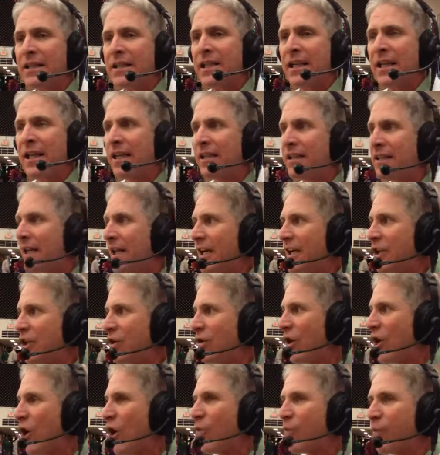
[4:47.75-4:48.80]
And uh,
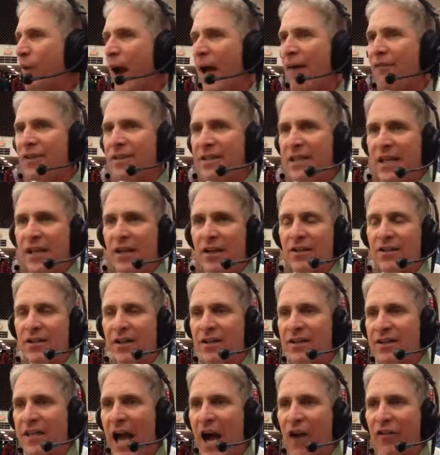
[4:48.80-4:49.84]
UNO Privateers
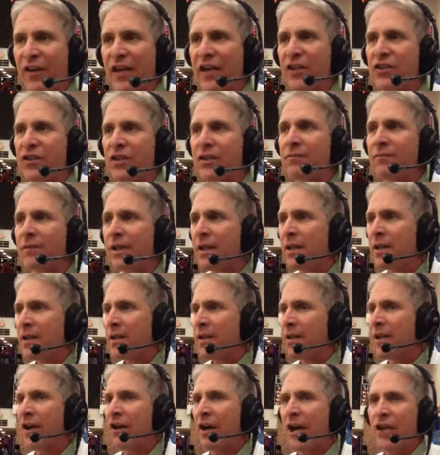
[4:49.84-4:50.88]
and Southeastern,
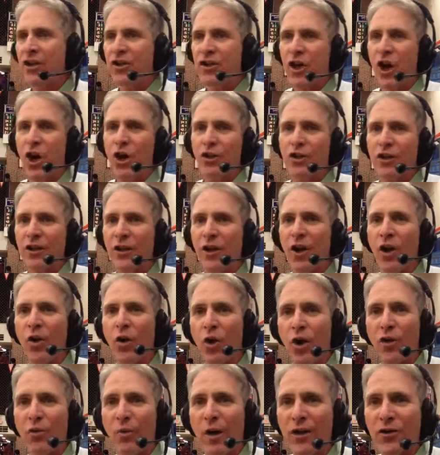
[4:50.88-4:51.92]
their head coach at uh,
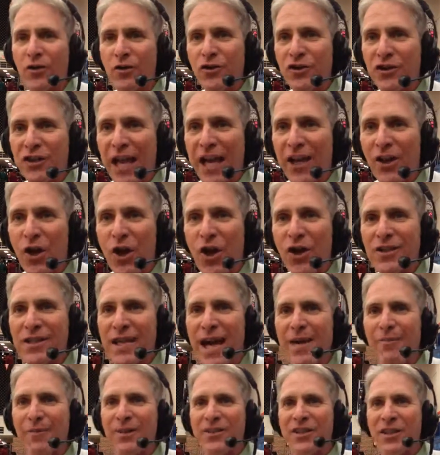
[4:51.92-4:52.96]
Northwestern State,
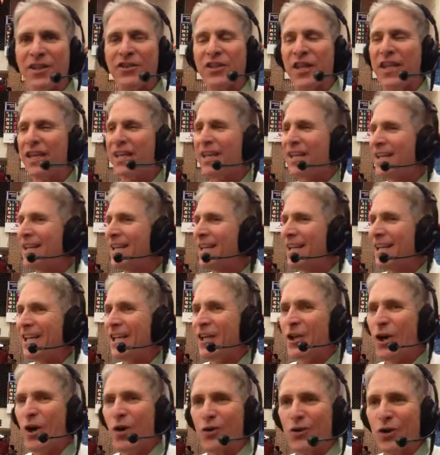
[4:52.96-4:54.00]
longtime assistant, he
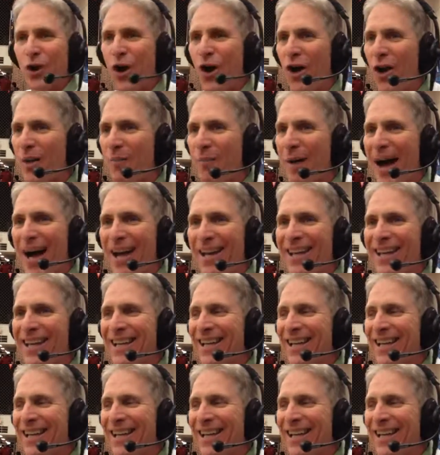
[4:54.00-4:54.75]
knows all about